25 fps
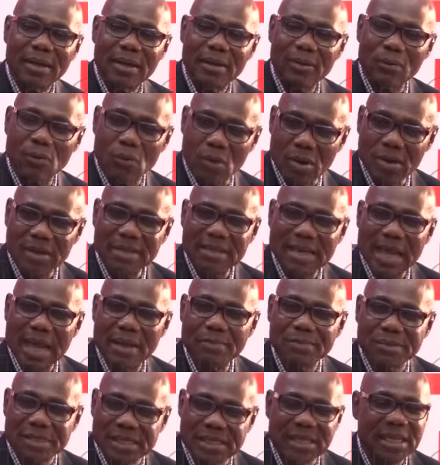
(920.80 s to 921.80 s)

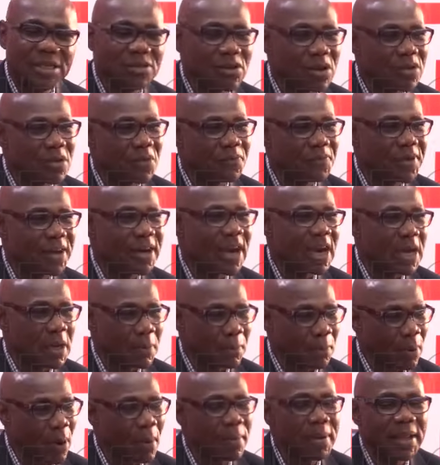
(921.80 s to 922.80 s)
one-time senator of the Federal
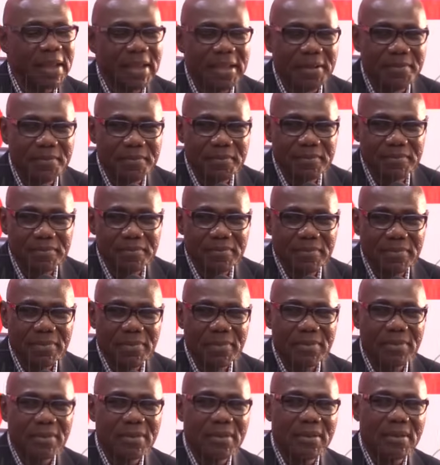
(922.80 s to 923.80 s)
Republic,
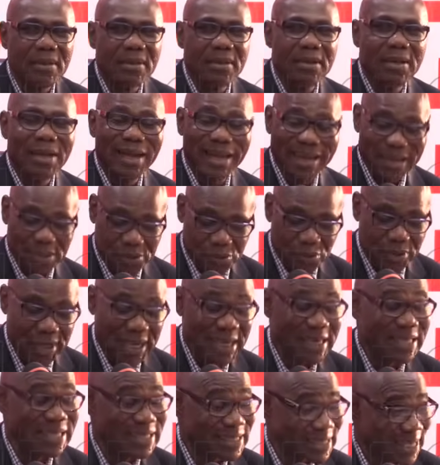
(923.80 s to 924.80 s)
and
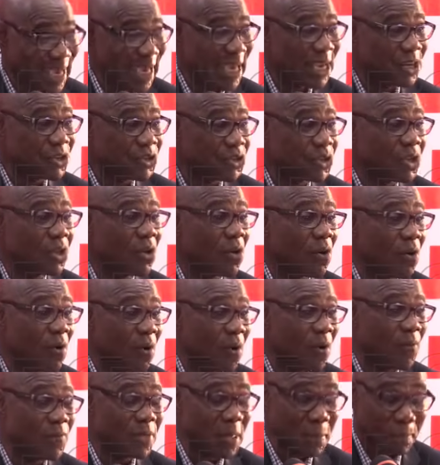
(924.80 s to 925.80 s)
today the secretary
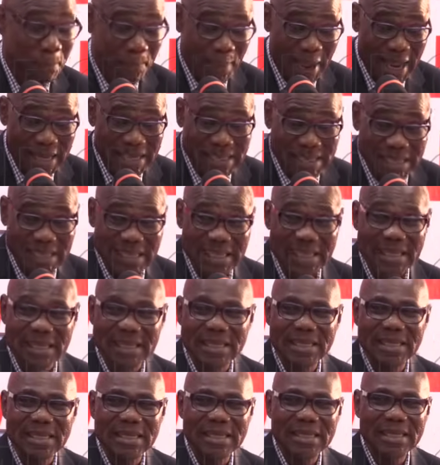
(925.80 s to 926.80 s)
of the party.
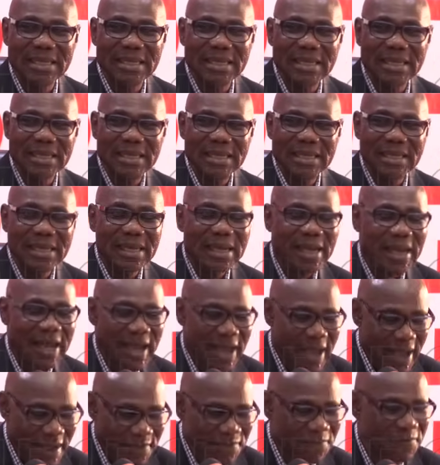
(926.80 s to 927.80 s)

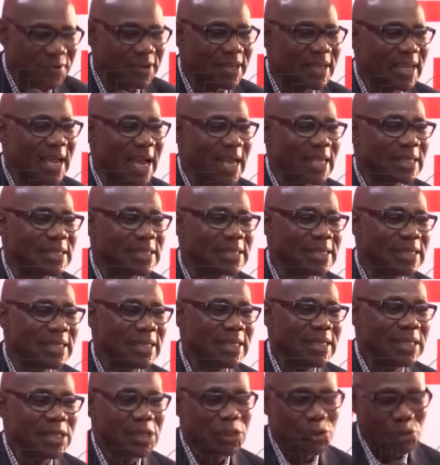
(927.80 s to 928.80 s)
Having regards
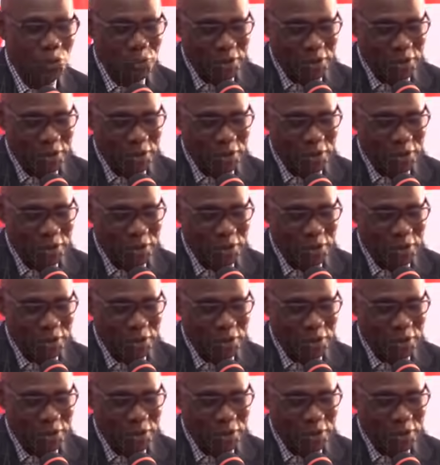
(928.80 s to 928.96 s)
to